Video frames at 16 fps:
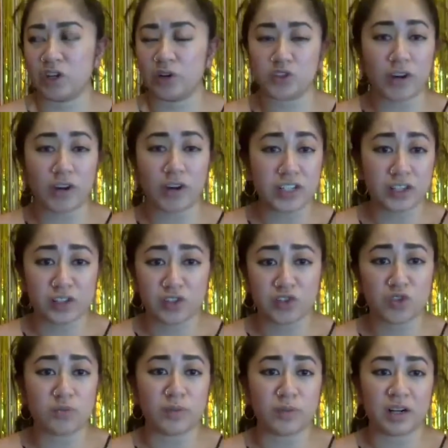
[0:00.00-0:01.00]
direct to
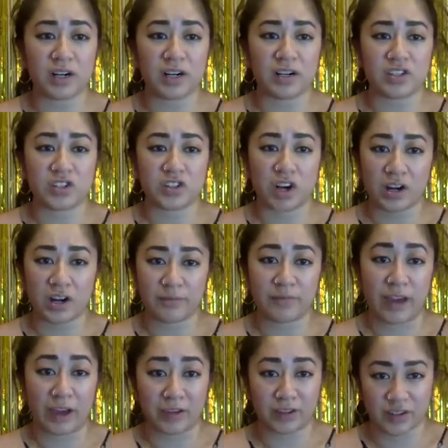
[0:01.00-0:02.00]
consumer startup
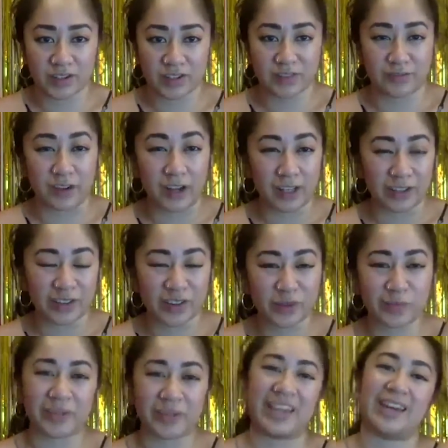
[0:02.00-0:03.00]
founders to follow,
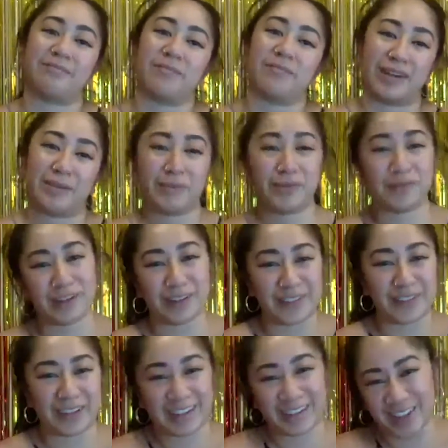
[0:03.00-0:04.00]
but that might not be
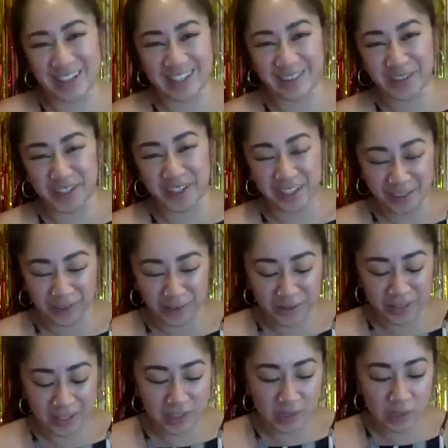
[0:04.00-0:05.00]
relevant if that's not what you're going to go
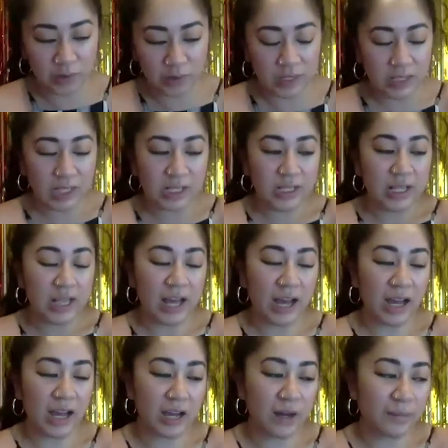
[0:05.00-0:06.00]
into.
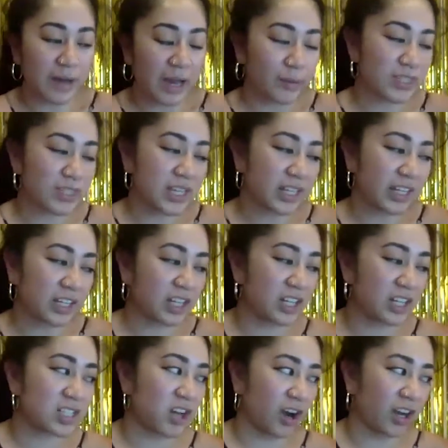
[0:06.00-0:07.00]
I would say like a
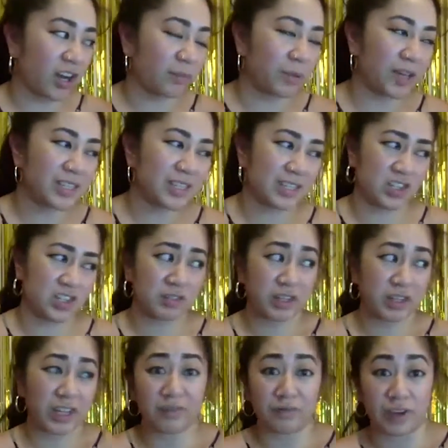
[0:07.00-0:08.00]
good starting place is just look
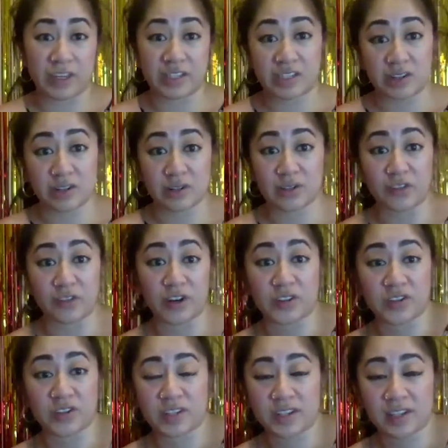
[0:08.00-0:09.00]
at investors
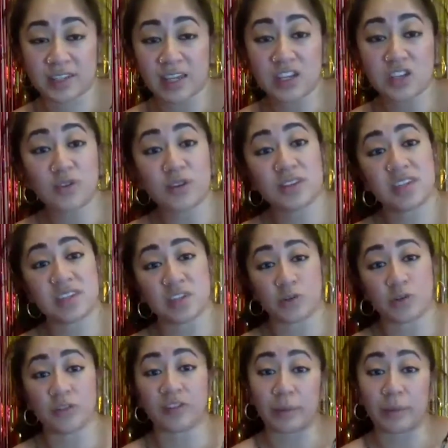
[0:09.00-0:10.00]
first, because then you could see the
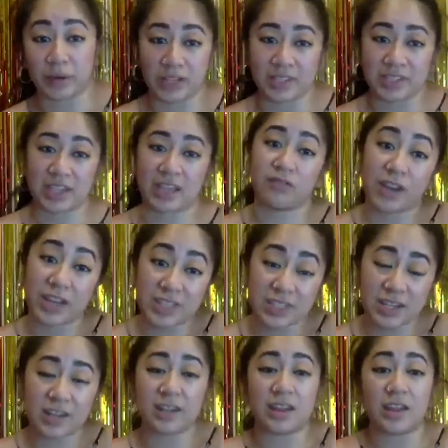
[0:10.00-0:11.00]
sort of companies they invest
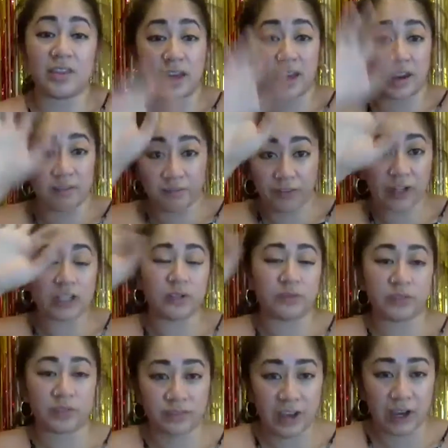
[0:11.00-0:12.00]
in and then follow
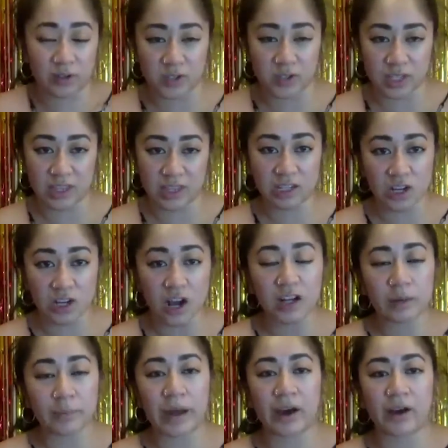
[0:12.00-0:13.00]
the founders that they talk
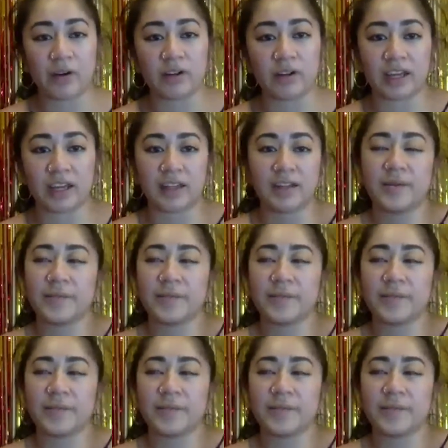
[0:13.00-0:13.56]
about. Like